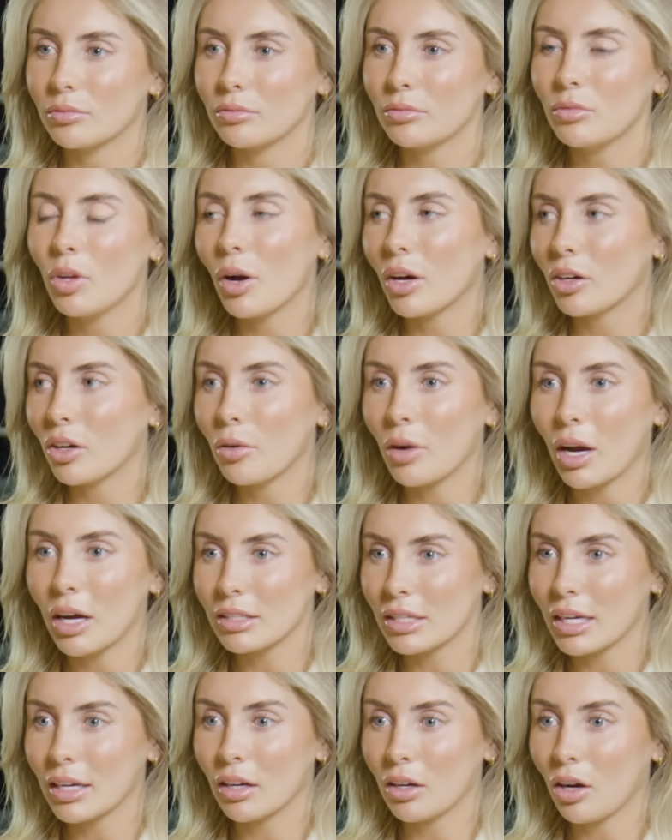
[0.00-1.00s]
No, I don't. I
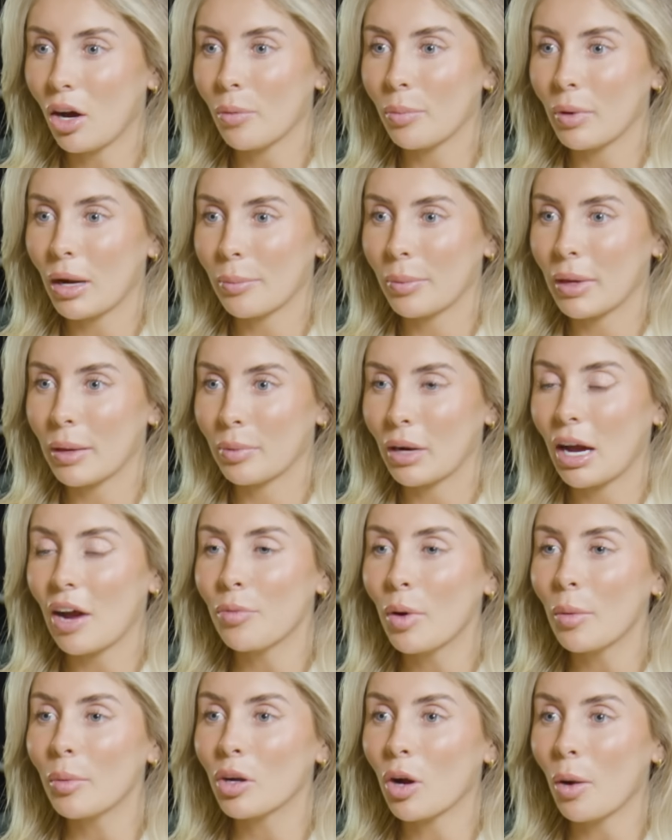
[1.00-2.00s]
take a lot of black people. I've
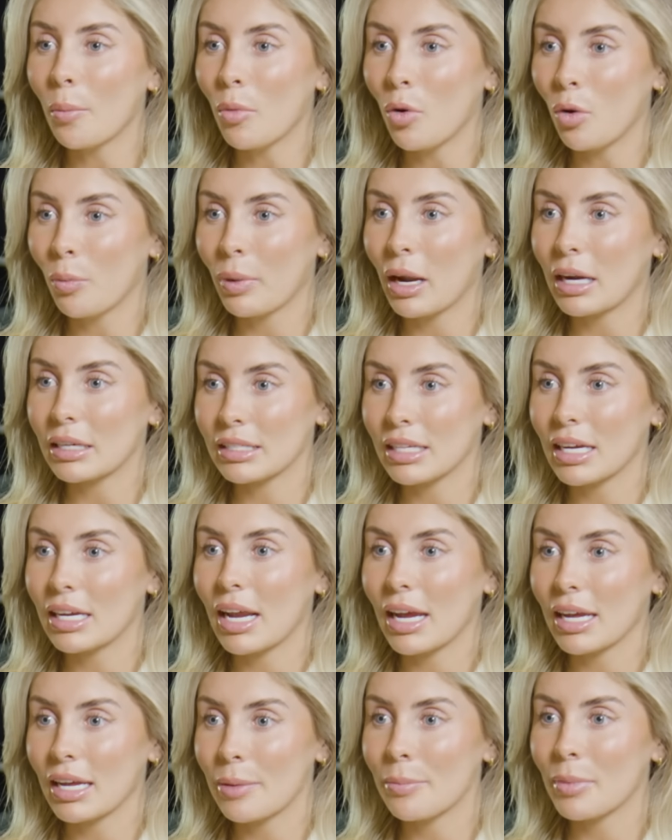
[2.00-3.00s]
probably got more black
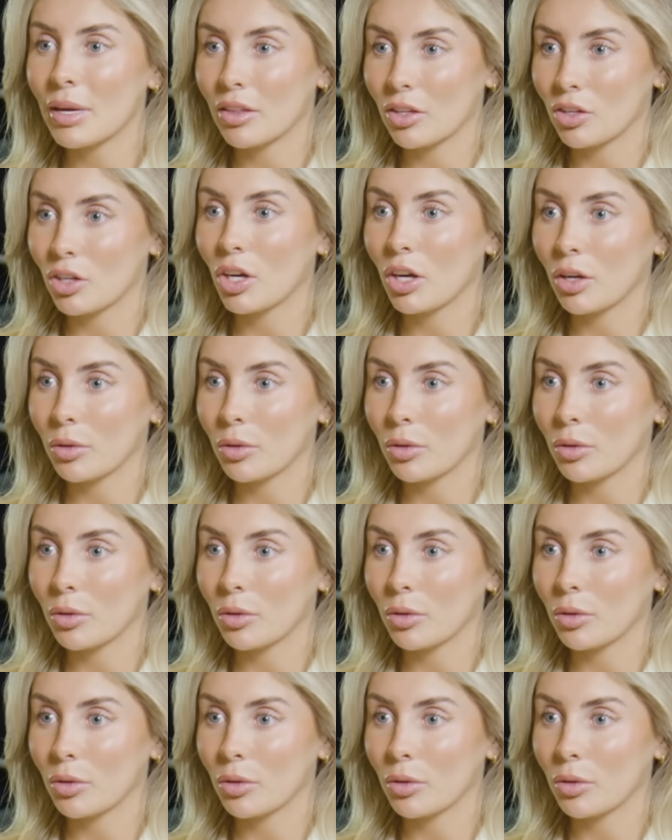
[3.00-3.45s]
DNA in me than you.